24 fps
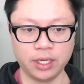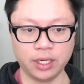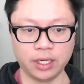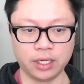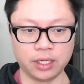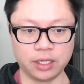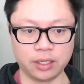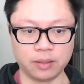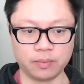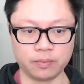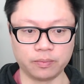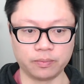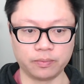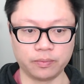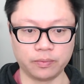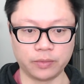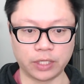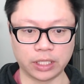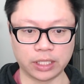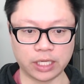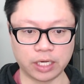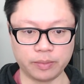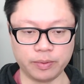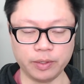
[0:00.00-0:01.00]

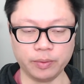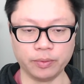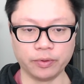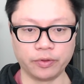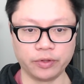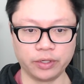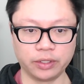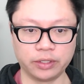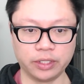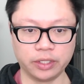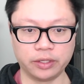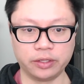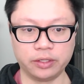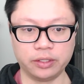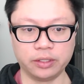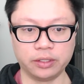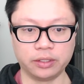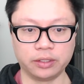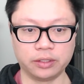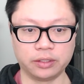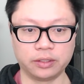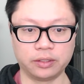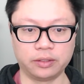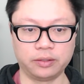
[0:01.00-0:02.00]
A lot of people think that
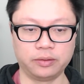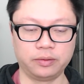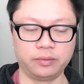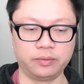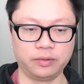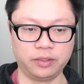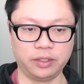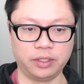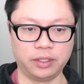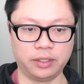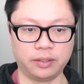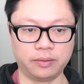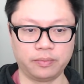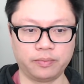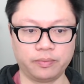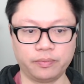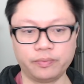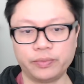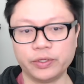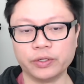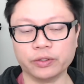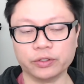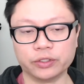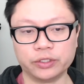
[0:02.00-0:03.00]

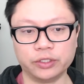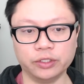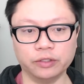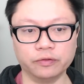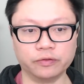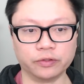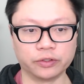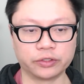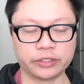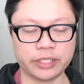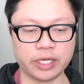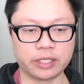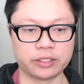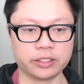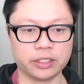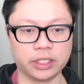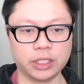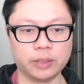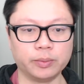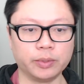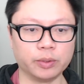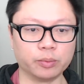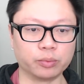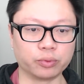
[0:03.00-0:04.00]
the pure silver sounds a
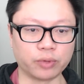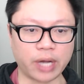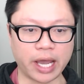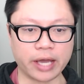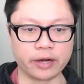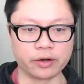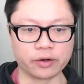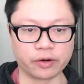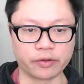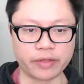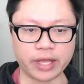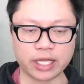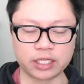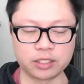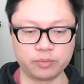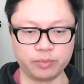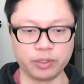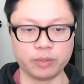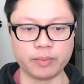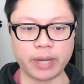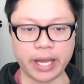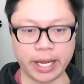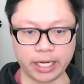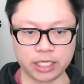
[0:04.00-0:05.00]
little bit brighter, and that's
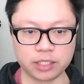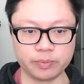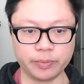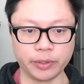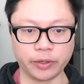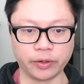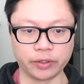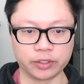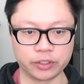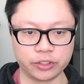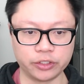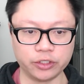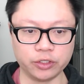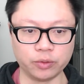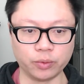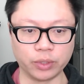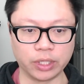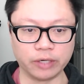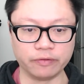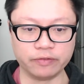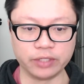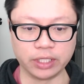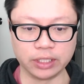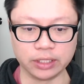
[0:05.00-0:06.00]
been my experience too
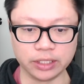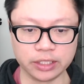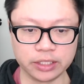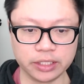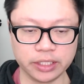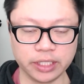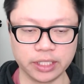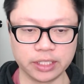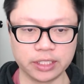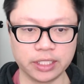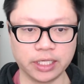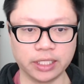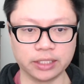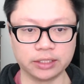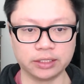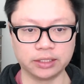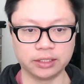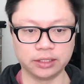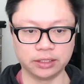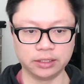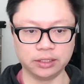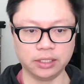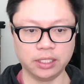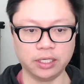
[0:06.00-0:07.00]
when I've done listening
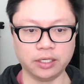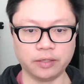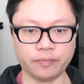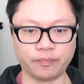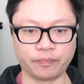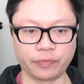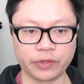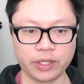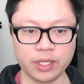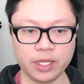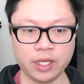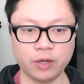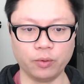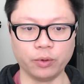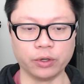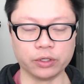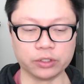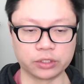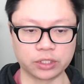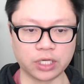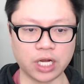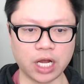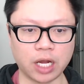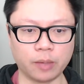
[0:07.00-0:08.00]
tests,
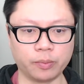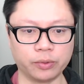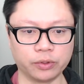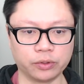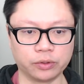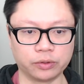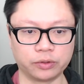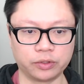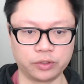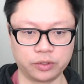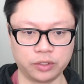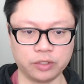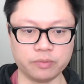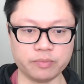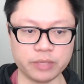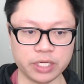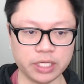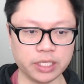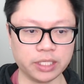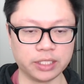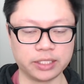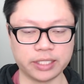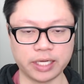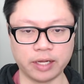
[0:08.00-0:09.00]
whereas copper to
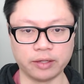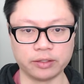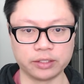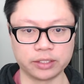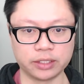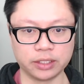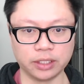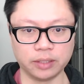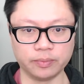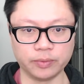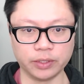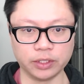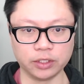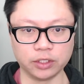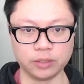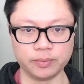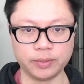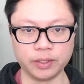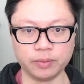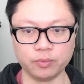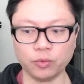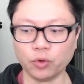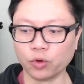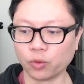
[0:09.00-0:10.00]
me sounds a little
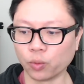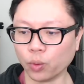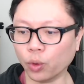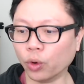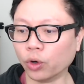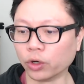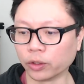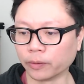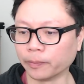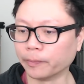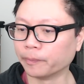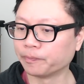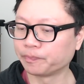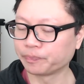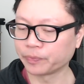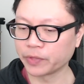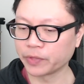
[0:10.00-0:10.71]
bit more warm.